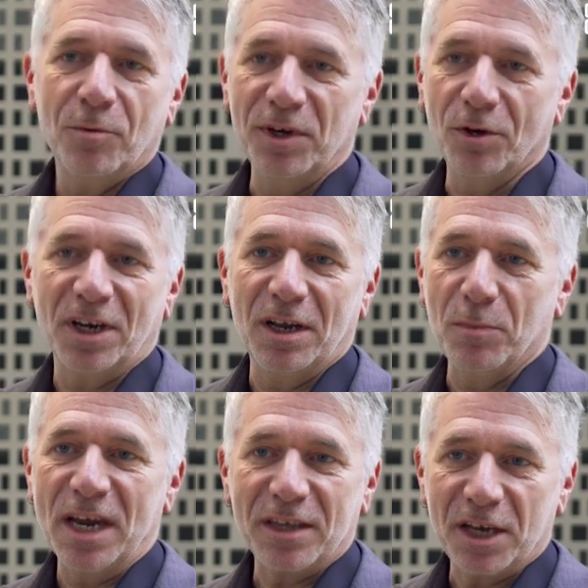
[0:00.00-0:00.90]
we're not going to
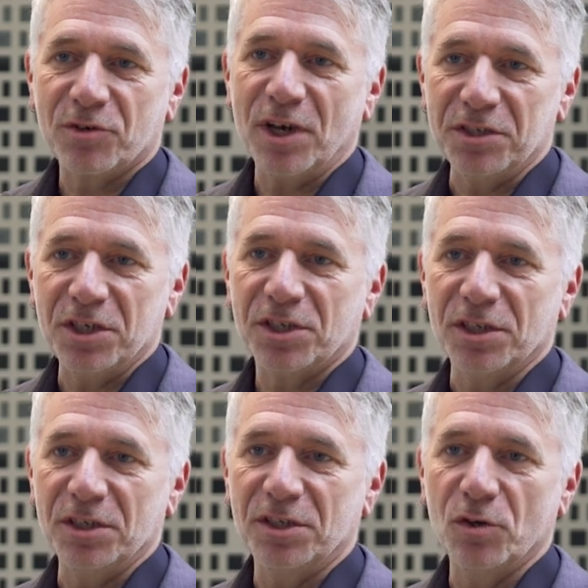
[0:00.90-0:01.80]
make that
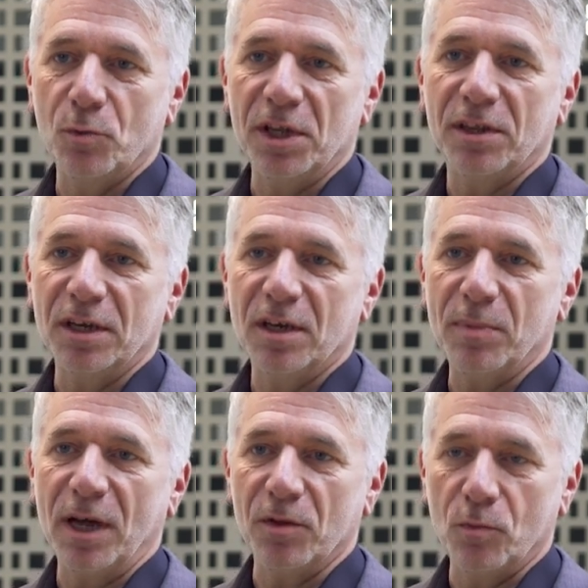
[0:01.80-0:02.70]
transition until we think
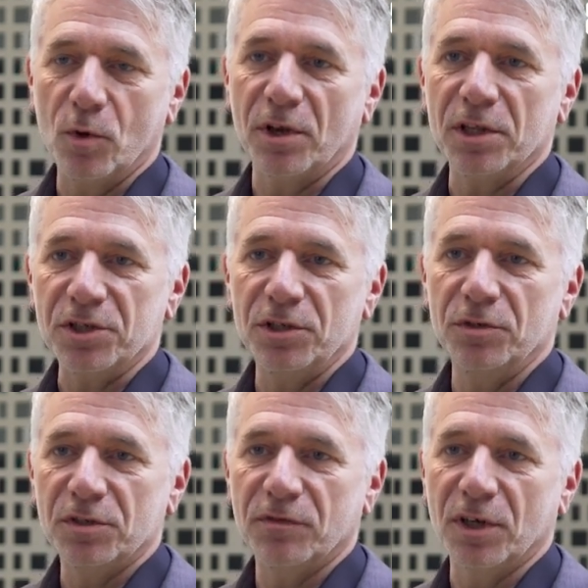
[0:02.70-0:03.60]
about the water that's
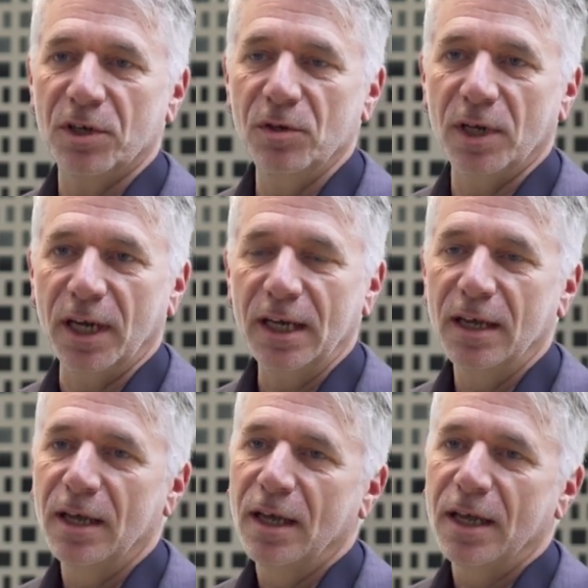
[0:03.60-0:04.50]
used for cooling.
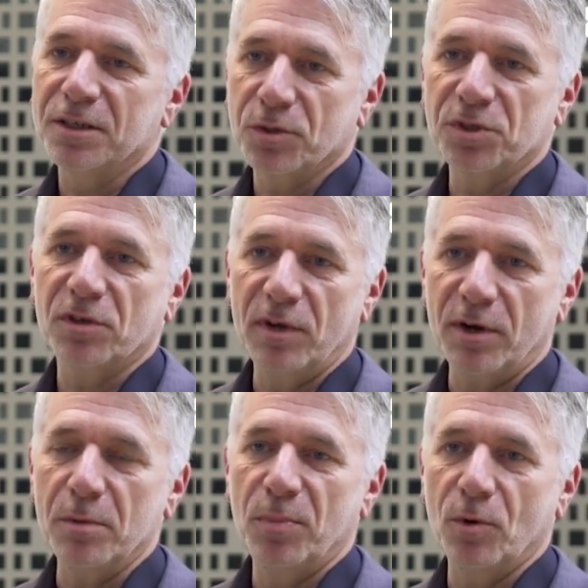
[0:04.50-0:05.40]
It's also
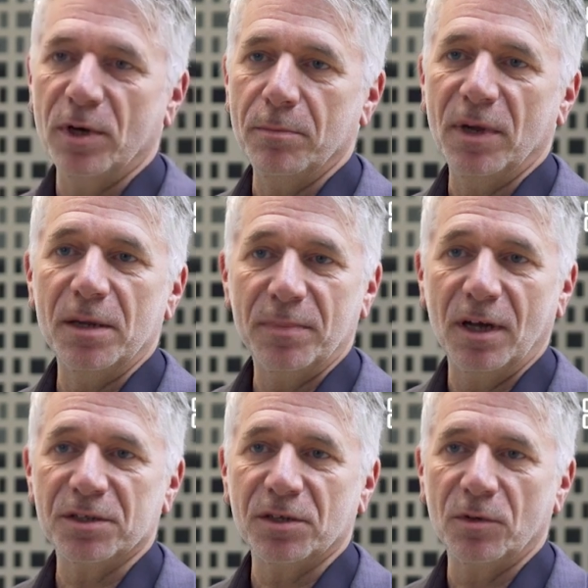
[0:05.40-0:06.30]
very important in many
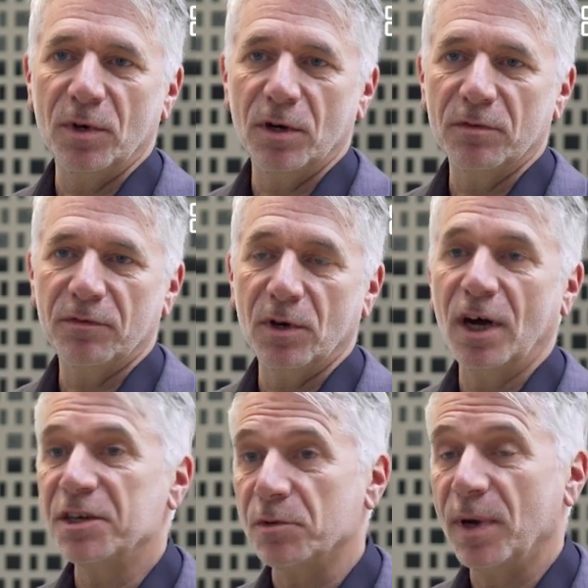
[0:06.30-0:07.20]
parts of the world for
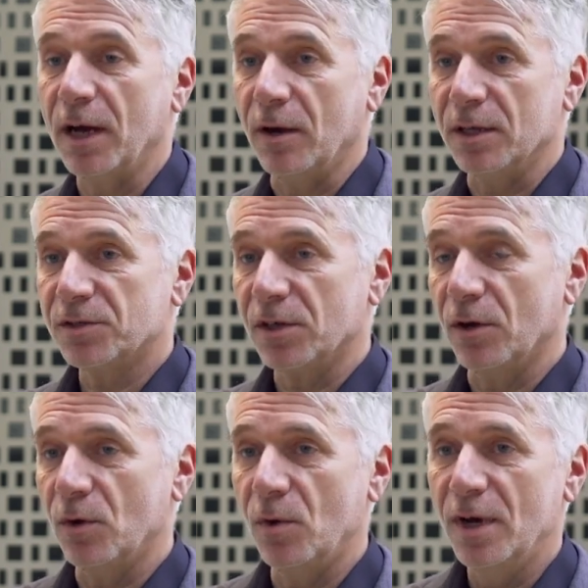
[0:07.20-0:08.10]
hydropower.
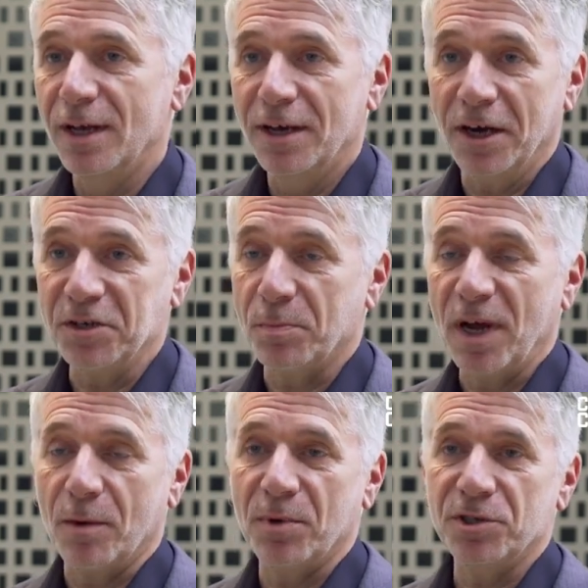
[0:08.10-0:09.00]
So
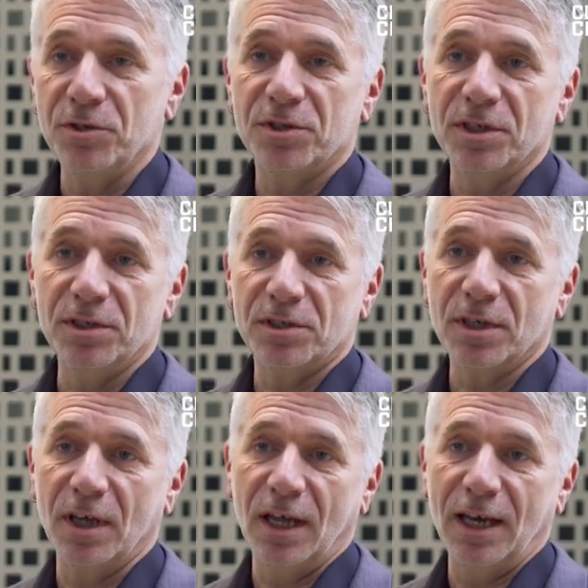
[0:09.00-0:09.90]
hydropower produces
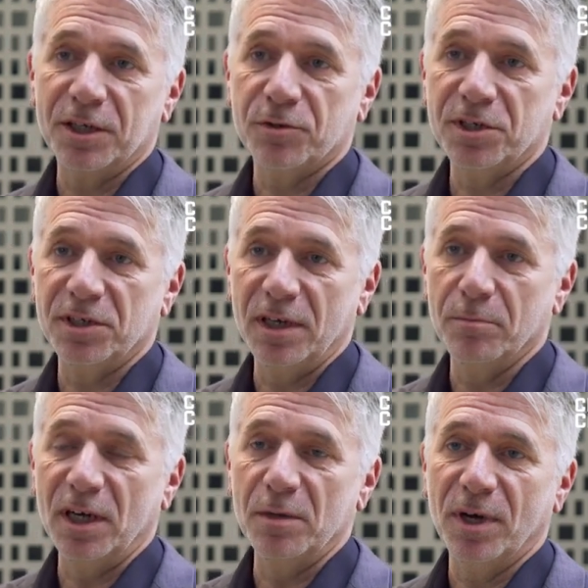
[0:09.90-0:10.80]
electricity in
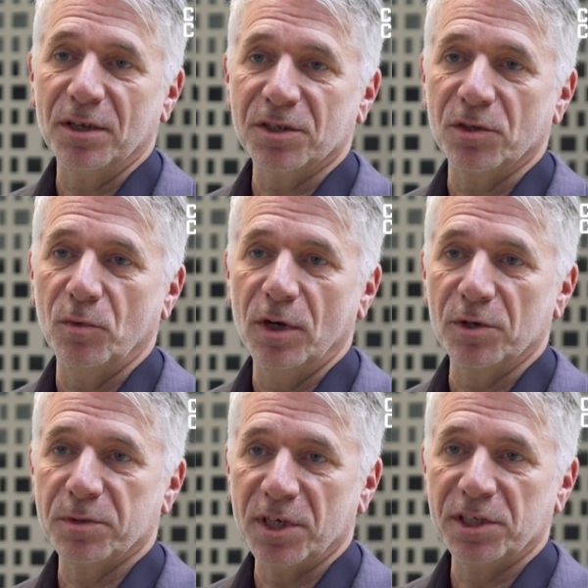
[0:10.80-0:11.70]
many parts of the
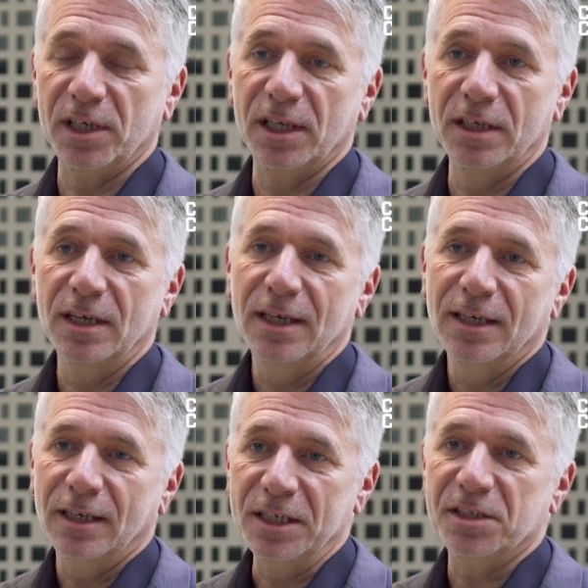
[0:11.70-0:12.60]
world, especially in
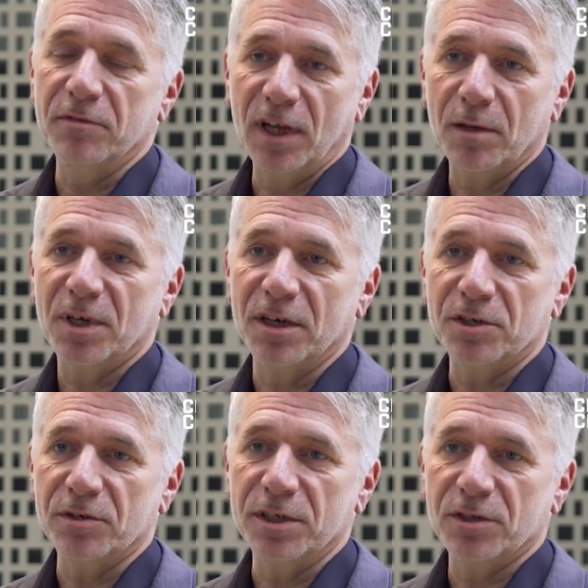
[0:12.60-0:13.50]
least developed
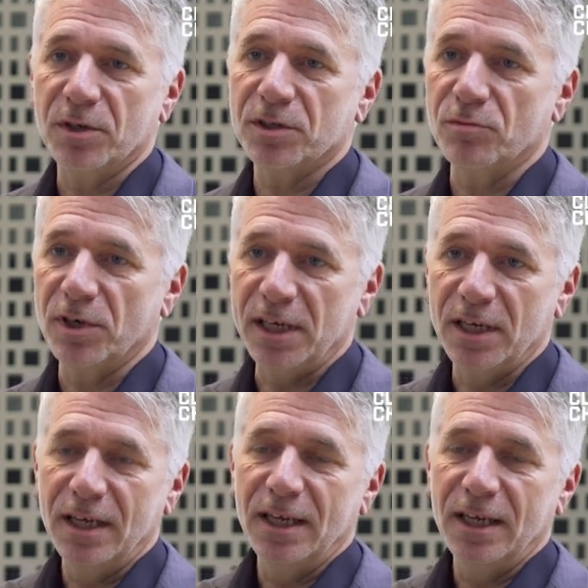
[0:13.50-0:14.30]
countries. So it's a really